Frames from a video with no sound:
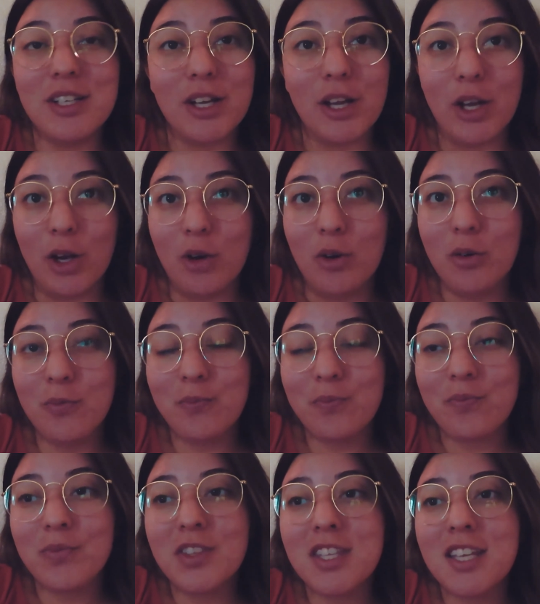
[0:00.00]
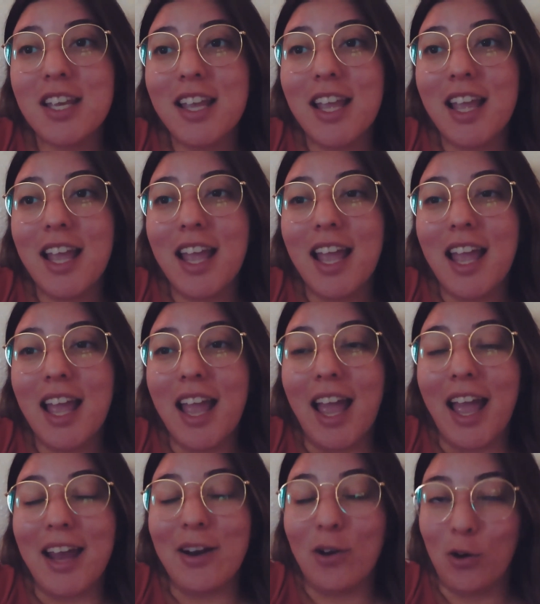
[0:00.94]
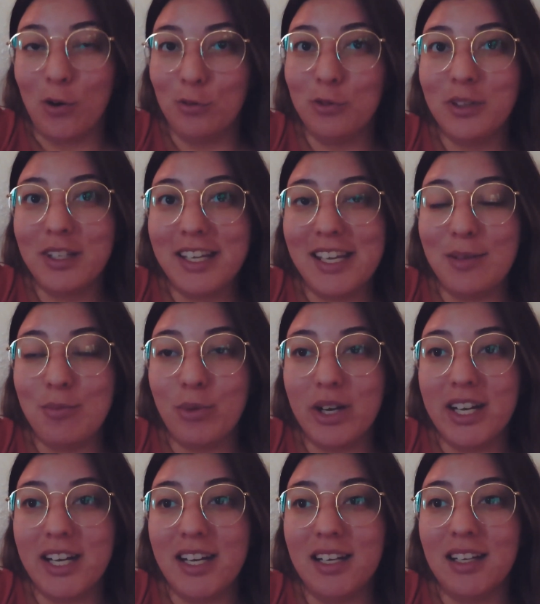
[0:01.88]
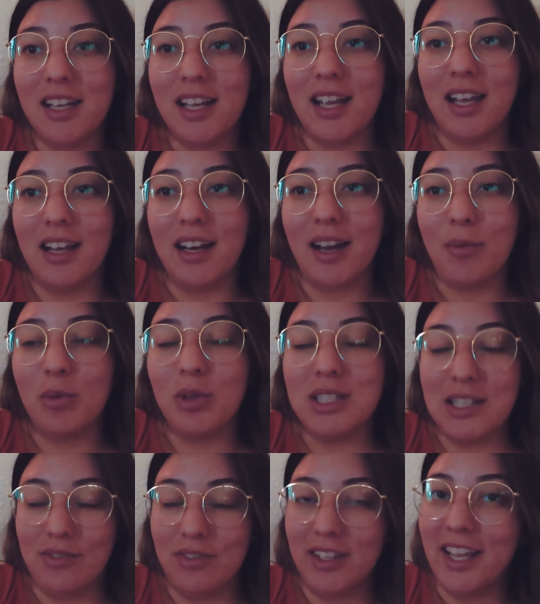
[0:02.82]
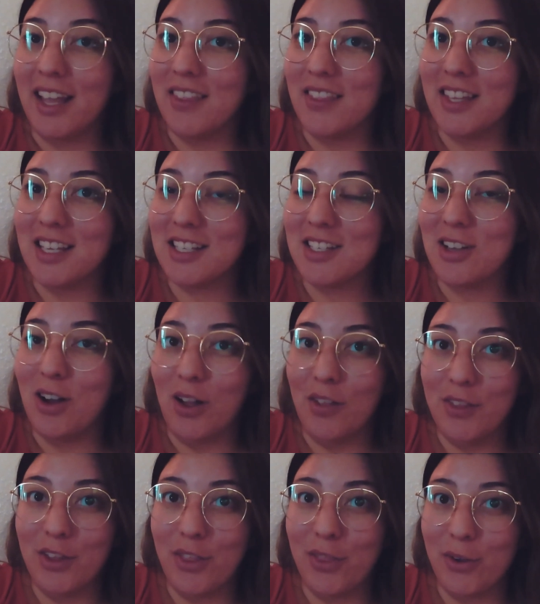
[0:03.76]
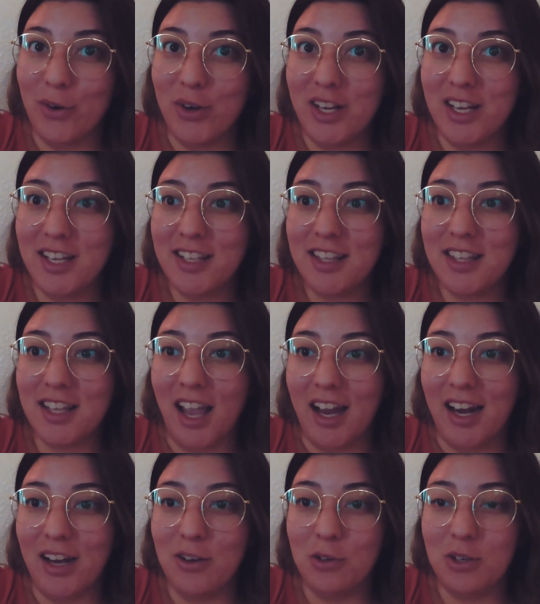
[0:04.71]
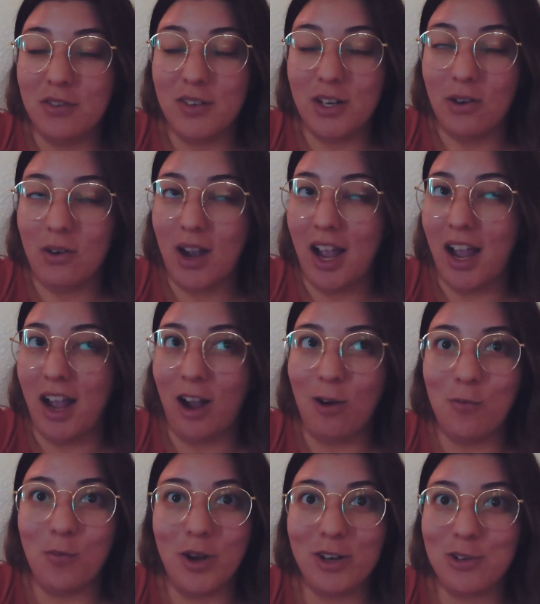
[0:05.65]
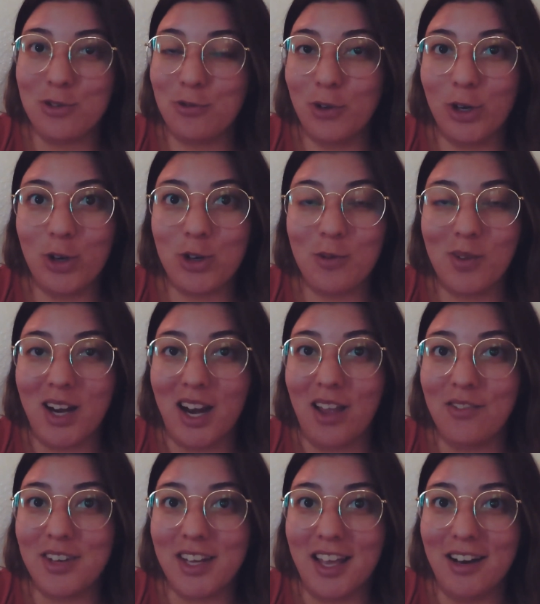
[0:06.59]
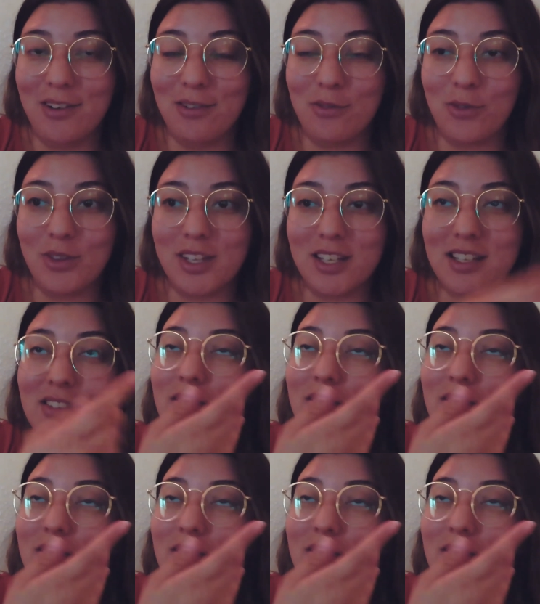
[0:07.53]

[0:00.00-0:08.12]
go and hopefully keep reading and I will definitely end this on the 30th and I don't even know how much footage I'm gonna have to edit for this